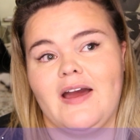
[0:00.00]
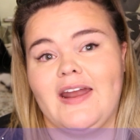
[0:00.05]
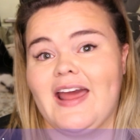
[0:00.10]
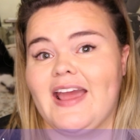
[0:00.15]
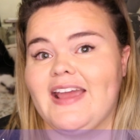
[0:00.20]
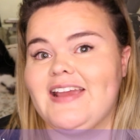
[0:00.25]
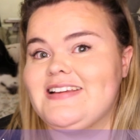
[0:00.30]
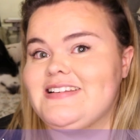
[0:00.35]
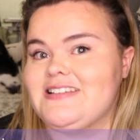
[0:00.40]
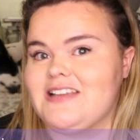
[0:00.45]
and
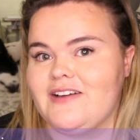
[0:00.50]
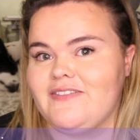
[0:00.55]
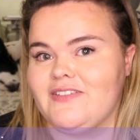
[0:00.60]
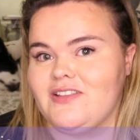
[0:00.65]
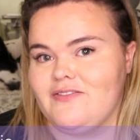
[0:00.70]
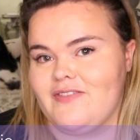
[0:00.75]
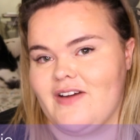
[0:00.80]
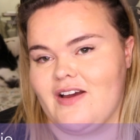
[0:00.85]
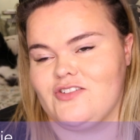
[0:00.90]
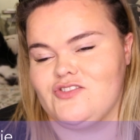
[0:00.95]
I can
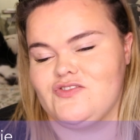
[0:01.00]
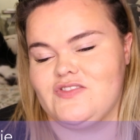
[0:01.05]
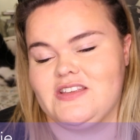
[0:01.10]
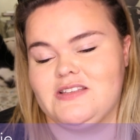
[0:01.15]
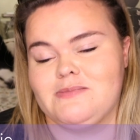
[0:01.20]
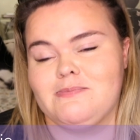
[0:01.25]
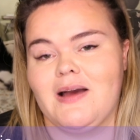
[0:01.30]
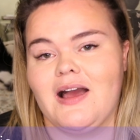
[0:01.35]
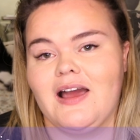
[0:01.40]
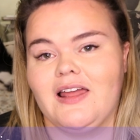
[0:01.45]
definitely vouch for
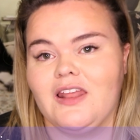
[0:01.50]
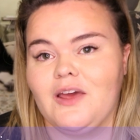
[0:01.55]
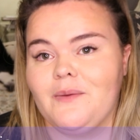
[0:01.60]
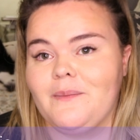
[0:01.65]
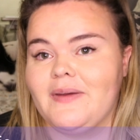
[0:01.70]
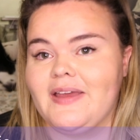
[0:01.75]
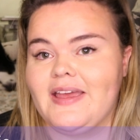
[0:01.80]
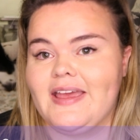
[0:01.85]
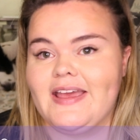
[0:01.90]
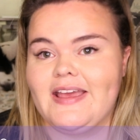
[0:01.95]
this.
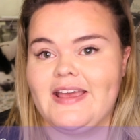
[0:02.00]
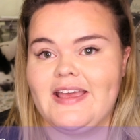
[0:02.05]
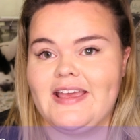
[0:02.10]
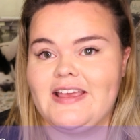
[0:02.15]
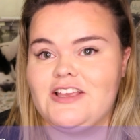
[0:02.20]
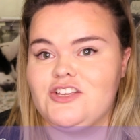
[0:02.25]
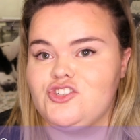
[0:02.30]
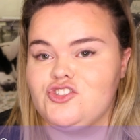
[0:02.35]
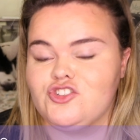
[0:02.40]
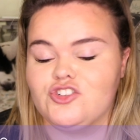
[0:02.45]
Milo,
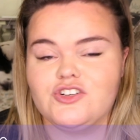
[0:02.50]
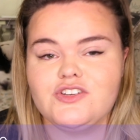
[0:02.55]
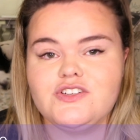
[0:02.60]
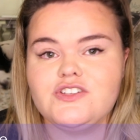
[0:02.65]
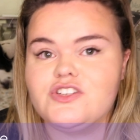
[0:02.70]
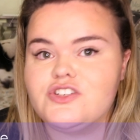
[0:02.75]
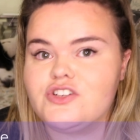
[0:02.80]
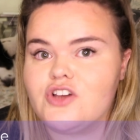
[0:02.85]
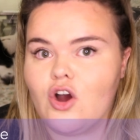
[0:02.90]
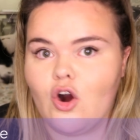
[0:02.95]
he's
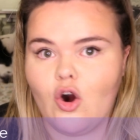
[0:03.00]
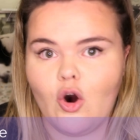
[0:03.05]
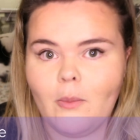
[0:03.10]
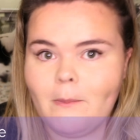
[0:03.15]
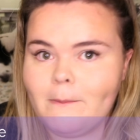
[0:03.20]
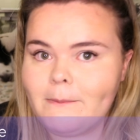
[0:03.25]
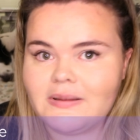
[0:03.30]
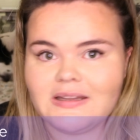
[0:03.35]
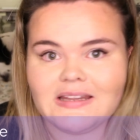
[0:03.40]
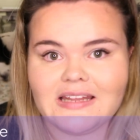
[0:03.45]
just
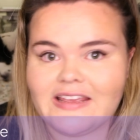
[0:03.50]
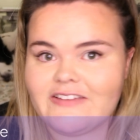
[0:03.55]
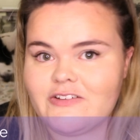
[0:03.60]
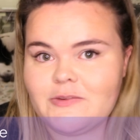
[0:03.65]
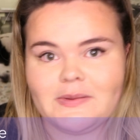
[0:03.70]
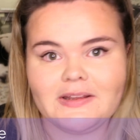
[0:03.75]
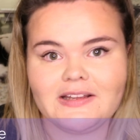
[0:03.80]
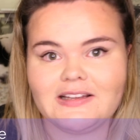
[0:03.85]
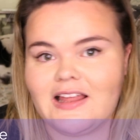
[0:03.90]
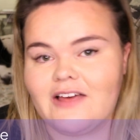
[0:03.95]

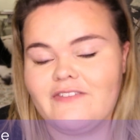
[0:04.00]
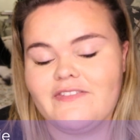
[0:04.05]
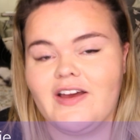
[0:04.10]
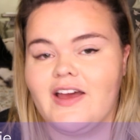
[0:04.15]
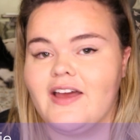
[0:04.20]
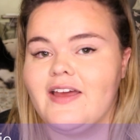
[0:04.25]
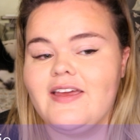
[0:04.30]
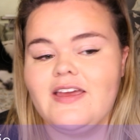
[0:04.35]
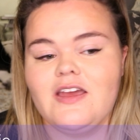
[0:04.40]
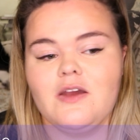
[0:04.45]
unbelievably
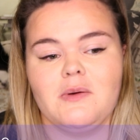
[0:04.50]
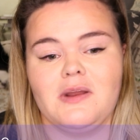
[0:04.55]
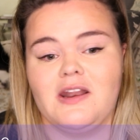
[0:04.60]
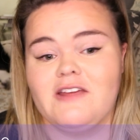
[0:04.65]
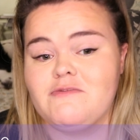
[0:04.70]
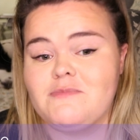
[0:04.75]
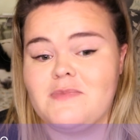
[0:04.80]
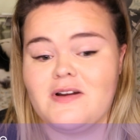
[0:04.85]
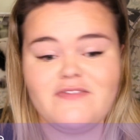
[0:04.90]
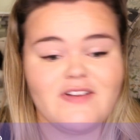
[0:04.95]
clever.
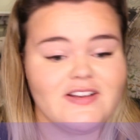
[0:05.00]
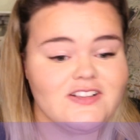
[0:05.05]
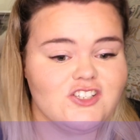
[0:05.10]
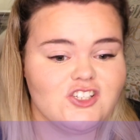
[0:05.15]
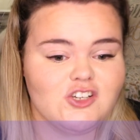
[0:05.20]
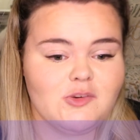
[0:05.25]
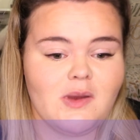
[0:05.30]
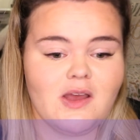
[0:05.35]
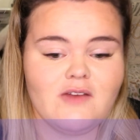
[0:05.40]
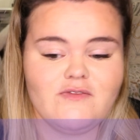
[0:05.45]
Whenever my friends
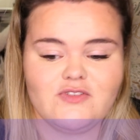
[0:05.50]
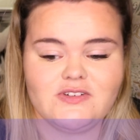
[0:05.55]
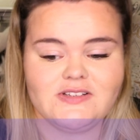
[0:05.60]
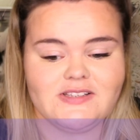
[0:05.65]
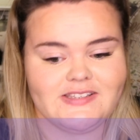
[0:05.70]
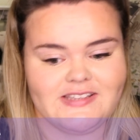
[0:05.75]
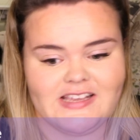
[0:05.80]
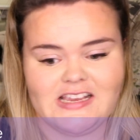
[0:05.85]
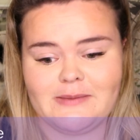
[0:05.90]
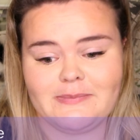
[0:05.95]
come over and
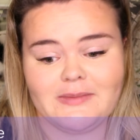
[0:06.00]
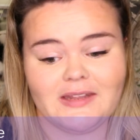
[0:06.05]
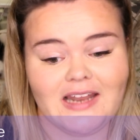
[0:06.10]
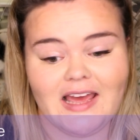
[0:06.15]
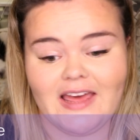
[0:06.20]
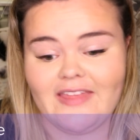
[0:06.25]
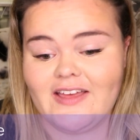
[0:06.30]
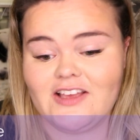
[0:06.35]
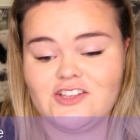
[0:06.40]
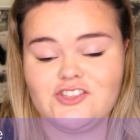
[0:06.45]
see him, they're
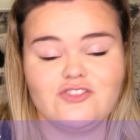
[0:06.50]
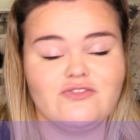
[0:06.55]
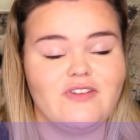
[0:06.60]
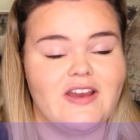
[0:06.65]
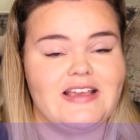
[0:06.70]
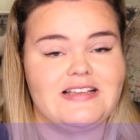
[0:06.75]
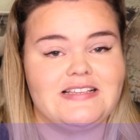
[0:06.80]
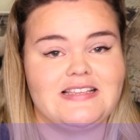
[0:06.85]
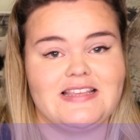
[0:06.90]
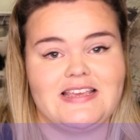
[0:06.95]
like, that's
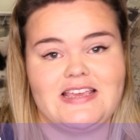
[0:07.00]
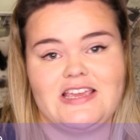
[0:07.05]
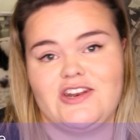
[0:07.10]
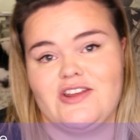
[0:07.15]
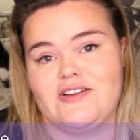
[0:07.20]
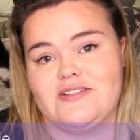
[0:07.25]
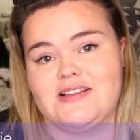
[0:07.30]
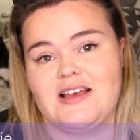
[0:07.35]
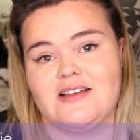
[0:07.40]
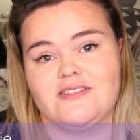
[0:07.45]
crazy that he
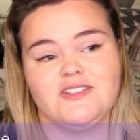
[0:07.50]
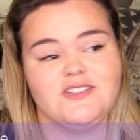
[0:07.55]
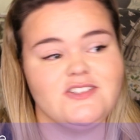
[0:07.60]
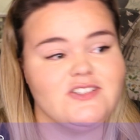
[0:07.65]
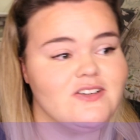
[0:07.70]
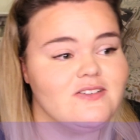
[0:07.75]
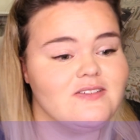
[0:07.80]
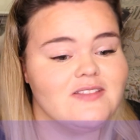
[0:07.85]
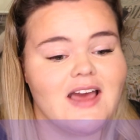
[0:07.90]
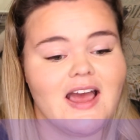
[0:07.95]
knows how to
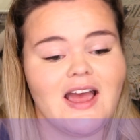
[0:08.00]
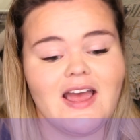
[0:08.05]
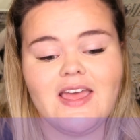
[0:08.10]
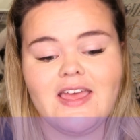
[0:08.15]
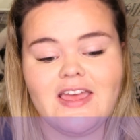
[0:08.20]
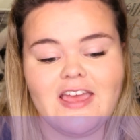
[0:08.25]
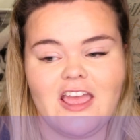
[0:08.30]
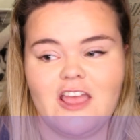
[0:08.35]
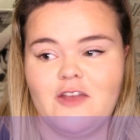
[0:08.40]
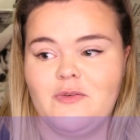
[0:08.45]
do that.
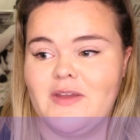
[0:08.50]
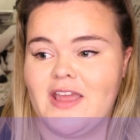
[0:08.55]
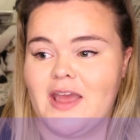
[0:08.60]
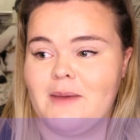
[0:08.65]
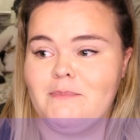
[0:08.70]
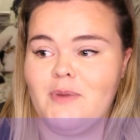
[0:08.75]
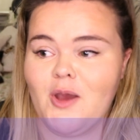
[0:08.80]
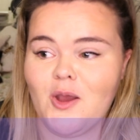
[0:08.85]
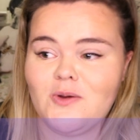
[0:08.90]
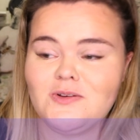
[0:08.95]
If we
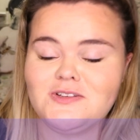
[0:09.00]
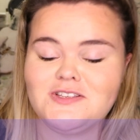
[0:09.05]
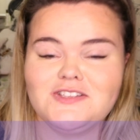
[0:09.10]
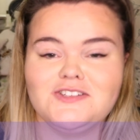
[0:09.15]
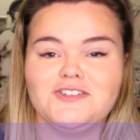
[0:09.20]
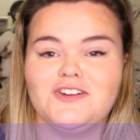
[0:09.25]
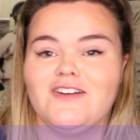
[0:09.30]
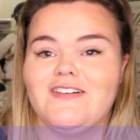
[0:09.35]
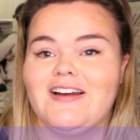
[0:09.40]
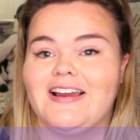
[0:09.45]
get posts at
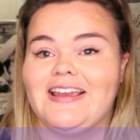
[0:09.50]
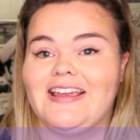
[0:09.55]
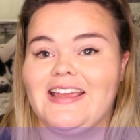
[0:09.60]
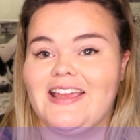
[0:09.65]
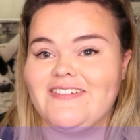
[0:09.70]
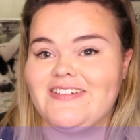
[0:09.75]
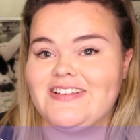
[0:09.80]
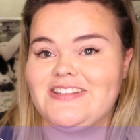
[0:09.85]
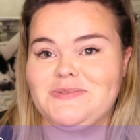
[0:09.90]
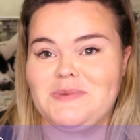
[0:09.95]
the door, I can
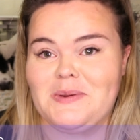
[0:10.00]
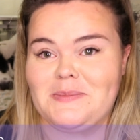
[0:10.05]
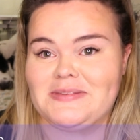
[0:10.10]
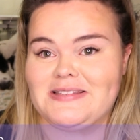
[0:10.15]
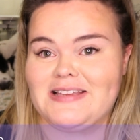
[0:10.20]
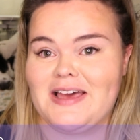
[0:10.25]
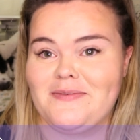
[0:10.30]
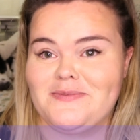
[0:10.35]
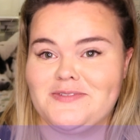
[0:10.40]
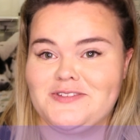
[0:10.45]
give it to him and
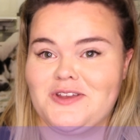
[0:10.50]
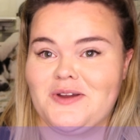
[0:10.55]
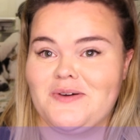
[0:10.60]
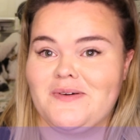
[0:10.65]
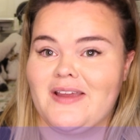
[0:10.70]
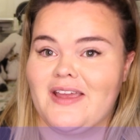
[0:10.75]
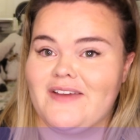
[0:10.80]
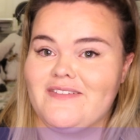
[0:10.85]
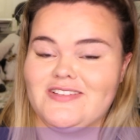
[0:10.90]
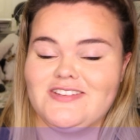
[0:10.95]
tell him to go
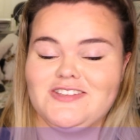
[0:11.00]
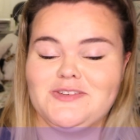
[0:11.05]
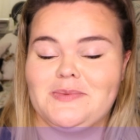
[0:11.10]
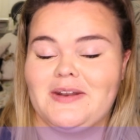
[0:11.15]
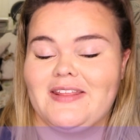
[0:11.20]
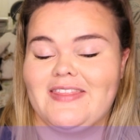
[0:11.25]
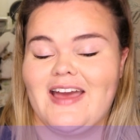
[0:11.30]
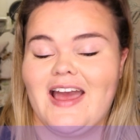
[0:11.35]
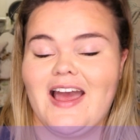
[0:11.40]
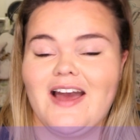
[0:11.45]
and give it to
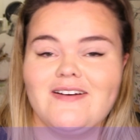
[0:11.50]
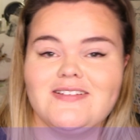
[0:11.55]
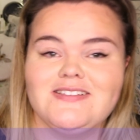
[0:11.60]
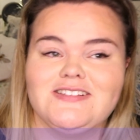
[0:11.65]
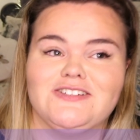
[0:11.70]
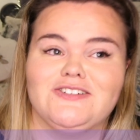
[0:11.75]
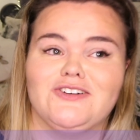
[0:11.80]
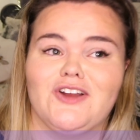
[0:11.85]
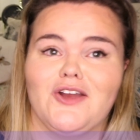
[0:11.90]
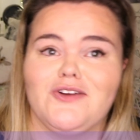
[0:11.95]
someone in the house,
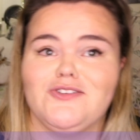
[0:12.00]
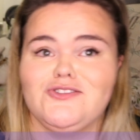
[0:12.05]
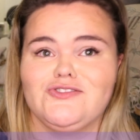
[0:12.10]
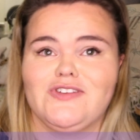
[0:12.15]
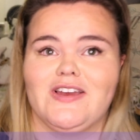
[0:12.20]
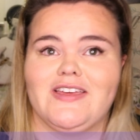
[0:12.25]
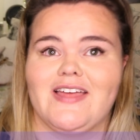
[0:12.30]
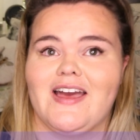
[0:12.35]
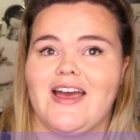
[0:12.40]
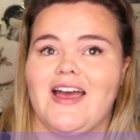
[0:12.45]
and he'll go
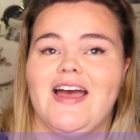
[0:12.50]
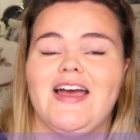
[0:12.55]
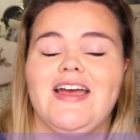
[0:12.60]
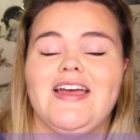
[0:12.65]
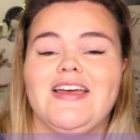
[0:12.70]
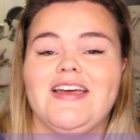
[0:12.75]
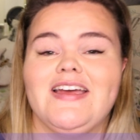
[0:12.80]
straight there.